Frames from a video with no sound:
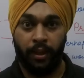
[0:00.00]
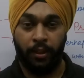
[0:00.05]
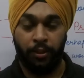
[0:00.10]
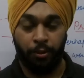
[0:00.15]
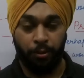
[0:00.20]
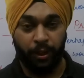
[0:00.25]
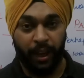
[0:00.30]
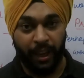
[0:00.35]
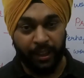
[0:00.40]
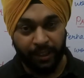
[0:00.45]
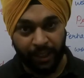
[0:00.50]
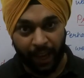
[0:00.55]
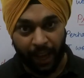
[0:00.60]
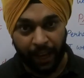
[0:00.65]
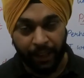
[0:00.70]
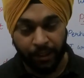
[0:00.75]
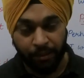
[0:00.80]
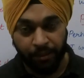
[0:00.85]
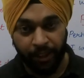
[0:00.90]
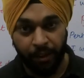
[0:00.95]
So guys,
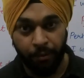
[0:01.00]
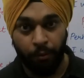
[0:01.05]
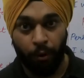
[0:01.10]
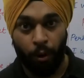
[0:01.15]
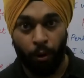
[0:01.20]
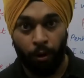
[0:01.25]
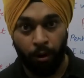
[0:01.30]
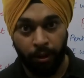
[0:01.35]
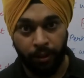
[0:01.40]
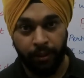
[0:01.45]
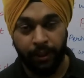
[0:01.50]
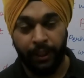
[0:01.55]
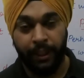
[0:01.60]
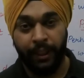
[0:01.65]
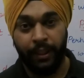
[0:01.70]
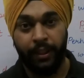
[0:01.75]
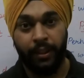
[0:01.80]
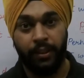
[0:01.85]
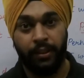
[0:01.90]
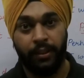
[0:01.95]
as we have
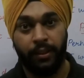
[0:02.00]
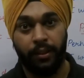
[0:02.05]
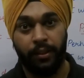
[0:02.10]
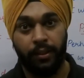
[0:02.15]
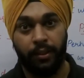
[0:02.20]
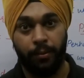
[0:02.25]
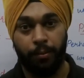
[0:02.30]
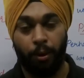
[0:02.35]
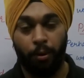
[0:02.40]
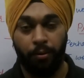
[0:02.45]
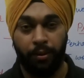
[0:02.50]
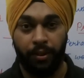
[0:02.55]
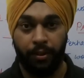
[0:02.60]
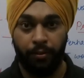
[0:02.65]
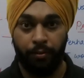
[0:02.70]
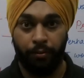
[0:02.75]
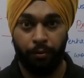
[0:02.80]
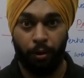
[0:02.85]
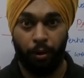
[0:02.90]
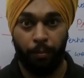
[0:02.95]
already discussed about
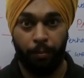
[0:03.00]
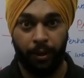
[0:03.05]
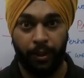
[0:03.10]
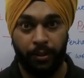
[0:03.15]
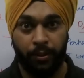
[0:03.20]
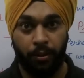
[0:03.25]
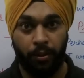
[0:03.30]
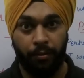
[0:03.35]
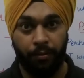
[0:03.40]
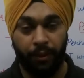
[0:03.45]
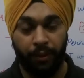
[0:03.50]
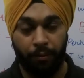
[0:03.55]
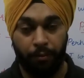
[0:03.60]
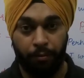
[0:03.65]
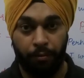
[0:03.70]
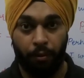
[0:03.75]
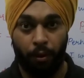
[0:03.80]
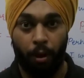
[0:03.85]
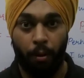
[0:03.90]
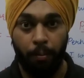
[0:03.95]
the formats of
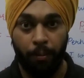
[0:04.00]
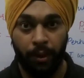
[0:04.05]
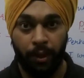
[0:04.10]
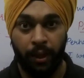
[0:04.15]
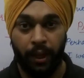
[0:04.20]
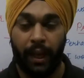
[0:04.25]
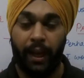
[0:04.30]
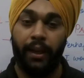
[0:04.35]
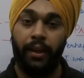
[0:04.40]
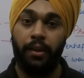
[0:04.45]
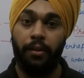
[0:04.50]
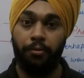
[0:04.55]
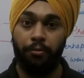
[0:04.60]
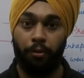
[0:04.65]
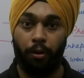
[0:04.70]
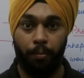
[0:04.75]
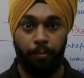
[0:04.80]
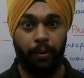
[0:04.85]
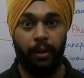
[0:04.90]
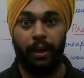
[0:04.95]
formal and
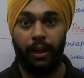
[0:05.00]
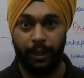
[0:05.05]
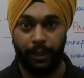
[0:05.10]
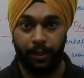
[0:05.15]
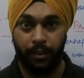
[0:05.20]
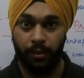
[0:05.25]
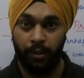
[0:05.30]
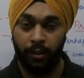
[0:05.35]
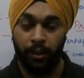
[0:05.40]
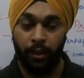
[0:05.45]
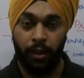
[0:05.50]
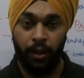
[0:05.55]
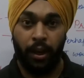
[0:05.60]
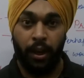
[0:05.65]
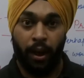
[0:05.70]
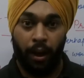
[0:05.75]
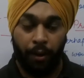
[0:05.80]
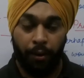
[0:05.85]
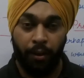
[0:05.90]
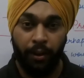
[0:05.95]
informal letter,
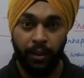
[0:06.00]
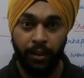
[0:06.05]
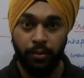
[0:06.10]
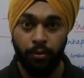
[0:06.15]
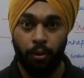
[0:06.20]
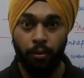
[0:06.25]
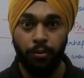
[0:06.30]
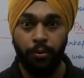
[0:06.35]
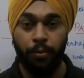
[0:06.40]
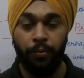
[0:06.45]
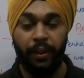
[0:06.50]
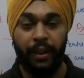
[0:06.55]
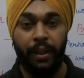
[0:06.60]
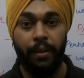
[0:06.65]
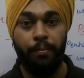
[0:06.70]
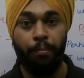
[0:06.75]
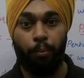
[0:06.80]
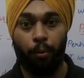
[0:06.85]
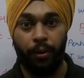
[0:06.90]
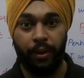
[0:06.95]
now it is also
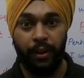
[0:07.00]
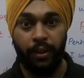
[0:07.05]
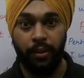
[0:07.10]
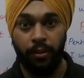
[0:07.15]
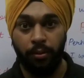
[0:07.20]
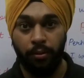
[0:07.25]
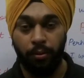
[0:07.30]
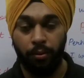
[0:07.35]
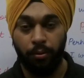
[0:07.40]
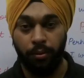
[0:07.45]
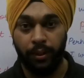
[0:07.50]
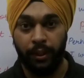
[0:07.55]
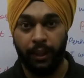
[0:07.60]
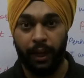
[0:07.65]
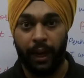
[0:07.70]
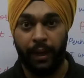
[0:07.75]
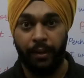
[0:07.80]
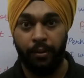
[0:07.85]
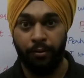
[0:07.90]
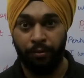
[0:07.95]
very important to know the
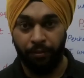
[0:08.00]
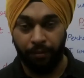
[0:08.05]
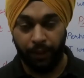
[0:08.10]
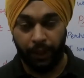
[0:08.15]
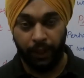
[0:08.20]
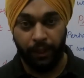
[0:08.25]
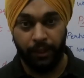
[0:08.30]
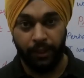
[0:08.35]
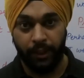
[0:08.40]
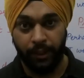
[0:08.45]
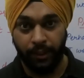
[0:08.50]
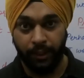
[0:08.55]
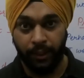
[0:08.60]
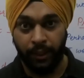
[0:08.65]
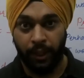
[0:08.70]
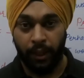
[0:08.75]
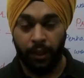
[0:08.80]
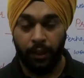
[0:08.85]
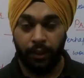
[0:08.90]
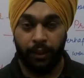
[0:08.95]
kind of
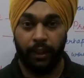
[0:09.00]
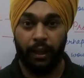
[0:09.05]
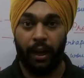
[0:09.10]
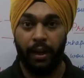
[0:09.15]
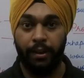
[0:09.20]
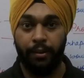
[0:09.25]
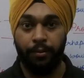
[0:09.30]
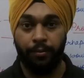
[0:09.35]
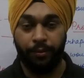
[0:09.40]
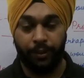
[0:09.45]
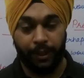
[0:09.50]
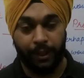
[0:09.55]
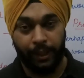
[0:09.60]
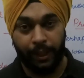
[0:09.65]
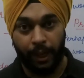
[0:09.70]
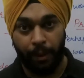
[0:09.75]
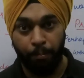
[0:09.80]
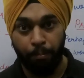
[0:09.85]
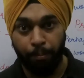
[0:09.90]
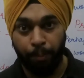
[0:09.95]
phrases, the kind of
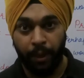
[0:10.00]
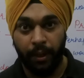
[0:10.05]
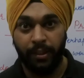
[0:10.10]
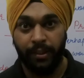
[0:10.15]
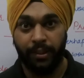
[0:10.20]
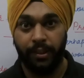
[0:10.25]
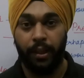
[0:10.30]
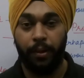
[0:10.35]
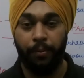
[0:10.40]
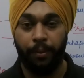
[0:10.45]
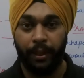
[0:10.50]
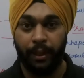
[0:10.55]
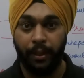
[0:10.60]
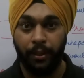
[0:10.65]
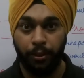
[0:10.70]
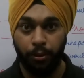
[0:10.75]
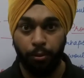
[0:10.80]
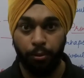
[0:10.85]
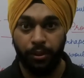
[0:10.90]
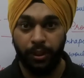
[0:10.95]
templates that we
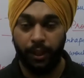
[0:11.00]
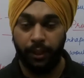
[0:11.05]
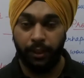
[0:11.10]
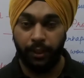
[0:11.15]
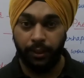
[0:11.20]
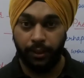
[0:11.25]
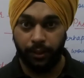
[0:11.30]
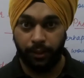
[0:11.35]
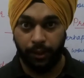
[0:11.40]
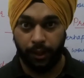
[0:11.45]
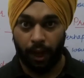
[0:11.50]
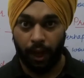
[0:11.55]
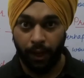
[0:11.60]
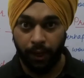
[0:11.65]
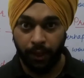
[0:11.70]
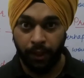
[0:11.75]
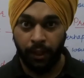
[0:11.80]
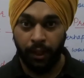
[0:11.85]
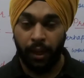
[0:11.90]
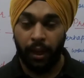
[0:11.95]
can use at the
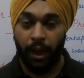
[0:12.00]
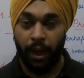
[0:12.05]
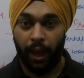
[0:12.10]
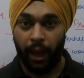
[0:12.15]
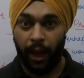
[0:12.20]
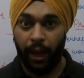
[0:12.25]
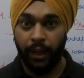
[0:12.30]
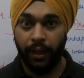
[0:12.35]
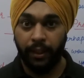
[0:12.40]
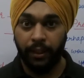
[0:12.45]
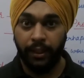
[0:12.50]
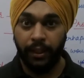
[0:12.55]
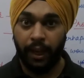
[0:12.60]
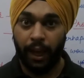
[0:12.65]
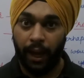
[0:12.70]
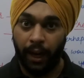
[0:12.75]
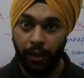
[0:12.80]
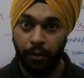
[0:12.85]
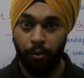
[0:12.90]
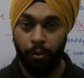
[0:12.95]
start and
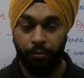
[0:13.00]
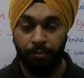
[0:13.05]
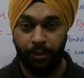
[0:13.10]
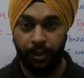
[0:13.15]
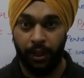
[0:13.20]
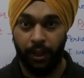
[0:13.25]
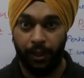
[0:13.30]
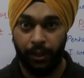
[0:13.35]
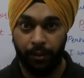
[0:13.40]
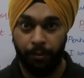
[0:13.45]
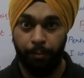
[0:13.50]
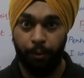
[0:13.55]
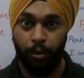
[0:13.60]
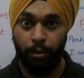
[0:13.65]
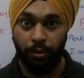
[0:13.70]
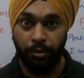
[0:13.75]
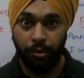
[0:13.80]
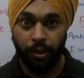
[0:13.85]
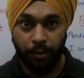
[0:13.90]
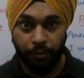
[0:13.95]
the end of the letter,
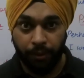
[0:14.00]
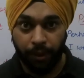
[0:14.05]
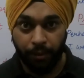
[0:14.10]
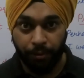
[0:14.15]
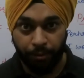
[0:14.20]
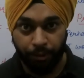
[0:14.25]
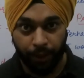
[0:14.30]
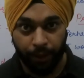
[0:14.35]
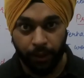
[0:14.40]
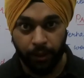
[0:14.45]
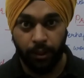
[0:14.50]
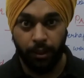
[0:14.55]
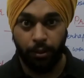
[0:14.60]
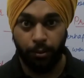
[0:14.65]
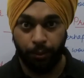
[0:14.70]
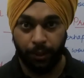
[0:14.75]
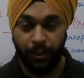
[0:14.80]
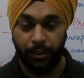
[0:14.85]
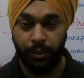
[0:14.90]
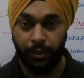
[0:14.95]
because we have different
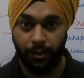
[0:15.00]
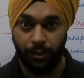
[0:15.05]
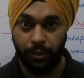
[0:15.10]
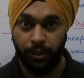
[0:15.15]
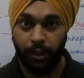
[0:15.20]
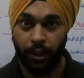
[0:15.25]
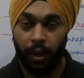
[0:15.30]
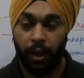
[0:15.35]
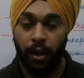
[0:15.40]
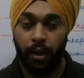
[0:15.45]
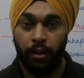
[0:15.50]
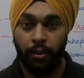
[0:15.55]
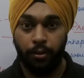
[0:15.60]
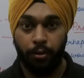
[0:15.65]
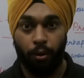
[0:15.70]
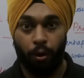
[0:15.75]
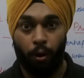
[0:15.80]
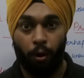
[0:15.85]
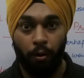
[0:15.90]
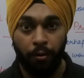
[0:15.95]
situations.
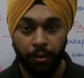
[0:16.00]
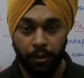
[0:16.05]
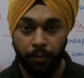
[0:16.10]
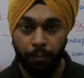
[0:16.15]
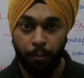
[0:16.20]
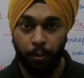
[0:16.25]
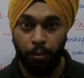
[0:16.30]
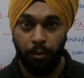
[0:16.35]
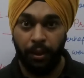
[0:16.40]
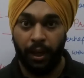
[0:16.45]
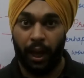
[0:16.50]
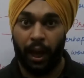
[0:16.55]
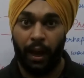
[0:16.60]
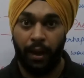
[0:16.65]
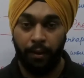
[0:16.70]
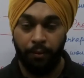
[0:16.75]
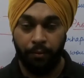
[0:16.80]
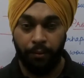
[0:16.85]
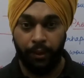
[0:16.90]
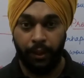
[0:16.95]
So on the board
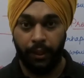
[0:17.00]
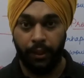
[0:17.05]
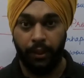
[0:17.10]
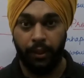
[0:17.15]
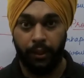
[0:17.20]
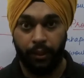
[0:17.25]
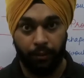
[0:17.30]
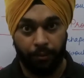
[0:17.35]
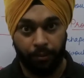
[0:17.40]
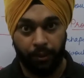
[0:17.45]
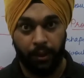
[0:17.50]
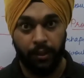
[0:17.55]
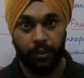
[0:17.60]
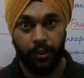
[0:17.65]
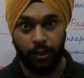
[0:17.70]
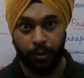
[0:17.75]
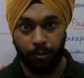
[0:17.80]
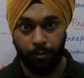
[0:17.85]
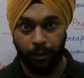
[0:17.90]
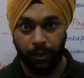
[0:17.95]
I have written different
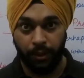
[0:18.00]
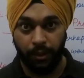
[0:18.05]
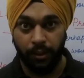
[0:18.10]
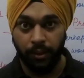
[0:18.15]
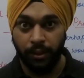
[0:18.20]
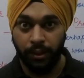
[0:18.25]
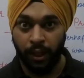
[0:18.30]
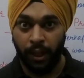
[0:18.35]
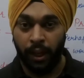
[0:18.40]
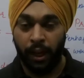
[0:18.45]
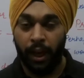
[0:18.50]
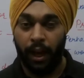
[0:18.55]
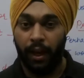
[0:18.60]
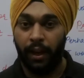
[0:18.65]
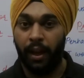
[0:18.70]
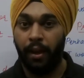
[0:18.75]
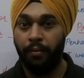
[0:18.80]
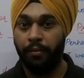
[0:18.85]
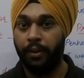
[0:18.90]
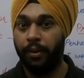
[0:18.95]
situations
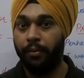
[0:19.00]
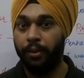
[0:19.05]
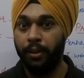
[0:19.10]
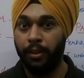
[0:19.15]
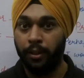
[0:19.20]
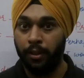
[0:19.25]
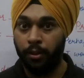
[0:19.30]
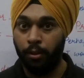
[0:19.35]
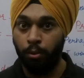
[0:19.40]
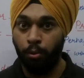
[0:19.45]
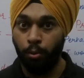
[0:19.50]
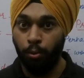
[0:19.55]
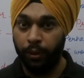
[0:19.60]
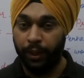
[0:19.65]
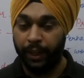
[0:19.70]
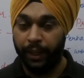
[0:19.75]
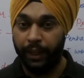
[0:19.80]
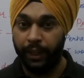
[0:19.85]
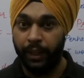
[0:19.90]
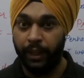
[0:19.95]
and I have given
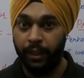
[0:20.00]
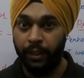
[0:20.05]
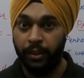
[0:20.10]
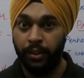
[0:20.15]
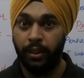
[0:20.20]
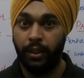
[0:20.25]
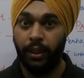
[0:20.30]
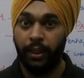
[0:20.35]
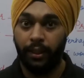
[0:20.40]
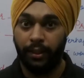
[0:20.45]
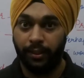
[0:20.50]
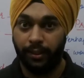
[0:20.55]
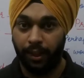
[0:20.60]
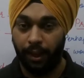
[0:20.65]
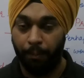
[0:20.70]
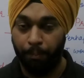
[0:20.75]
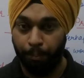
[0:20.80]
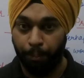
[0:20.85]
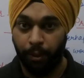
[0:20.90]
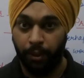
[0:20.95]
two each
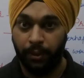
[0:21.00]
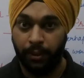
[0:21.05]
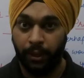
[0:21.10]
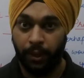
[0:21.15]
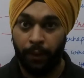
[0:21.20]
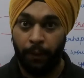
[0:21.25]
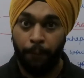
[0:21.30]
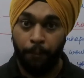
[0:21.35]
examples,